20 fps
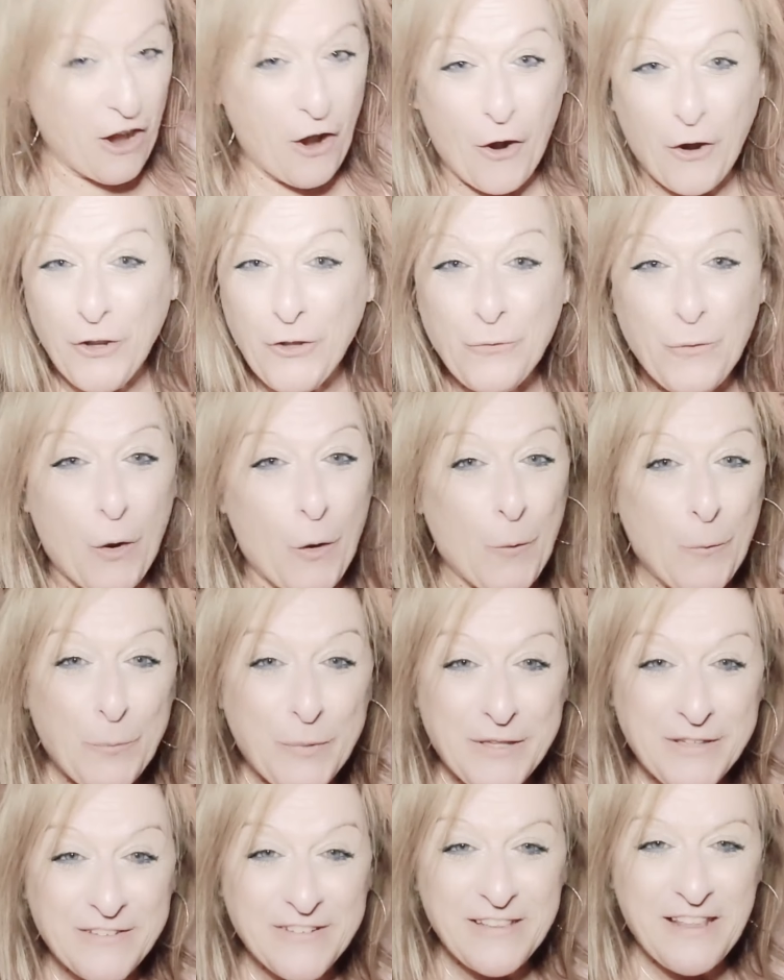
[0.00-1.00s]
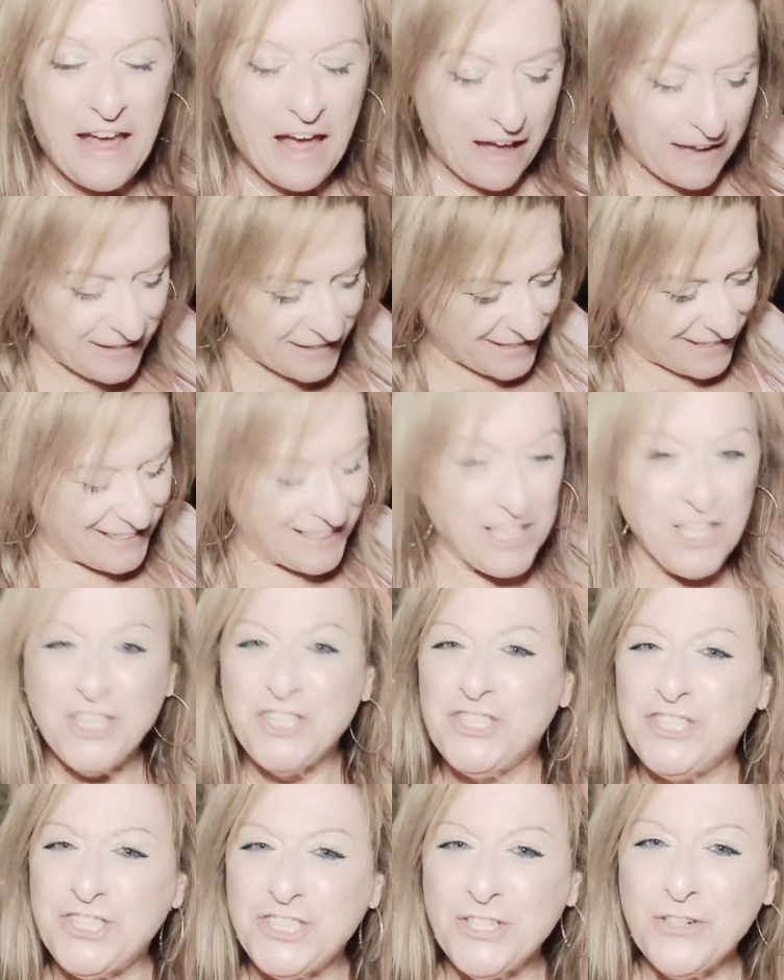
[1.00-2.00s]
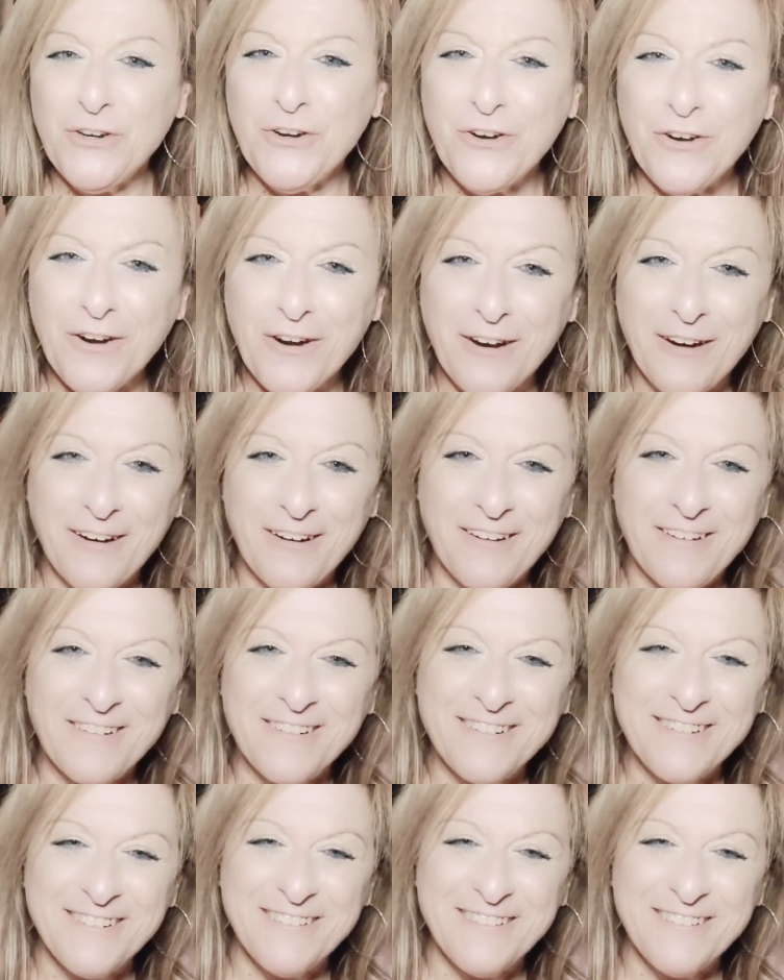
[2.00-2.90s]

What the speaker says: Are you open to that? Sure.